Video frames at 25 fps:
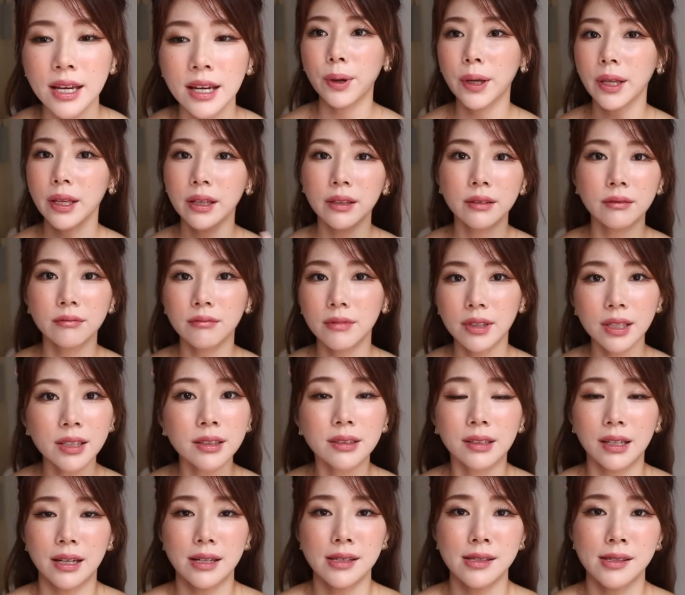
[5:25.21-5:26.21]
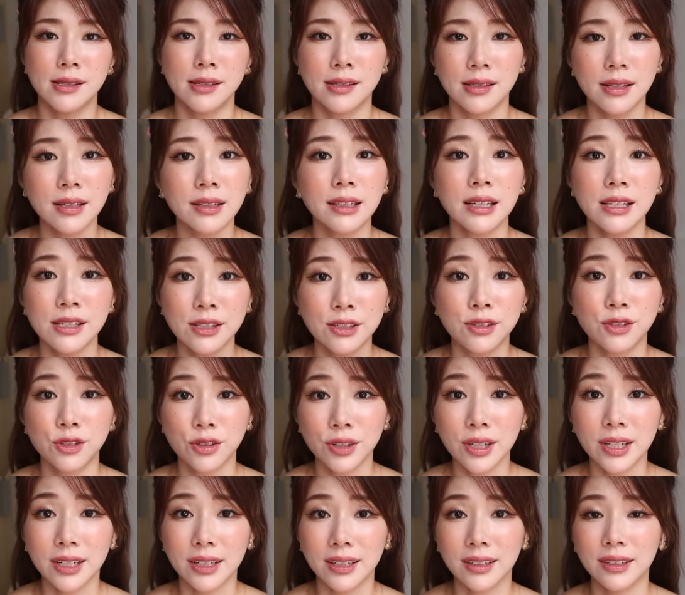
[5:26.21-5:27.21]
But it does the
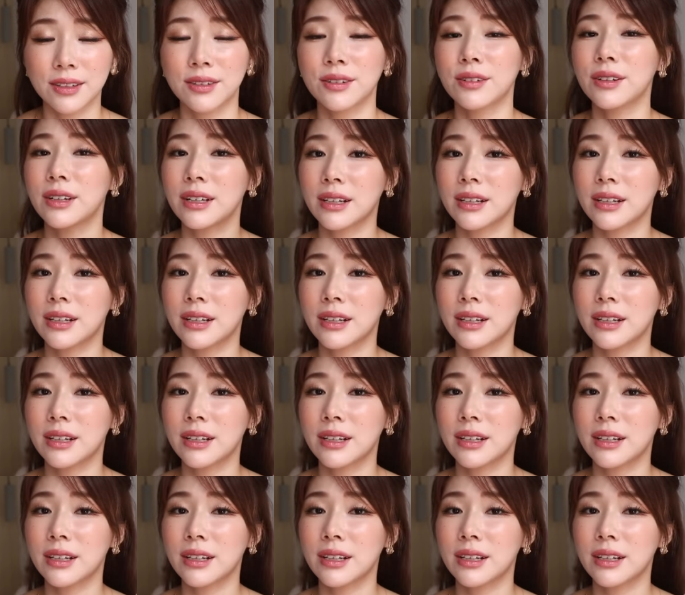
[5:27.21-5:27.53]
trick, you know?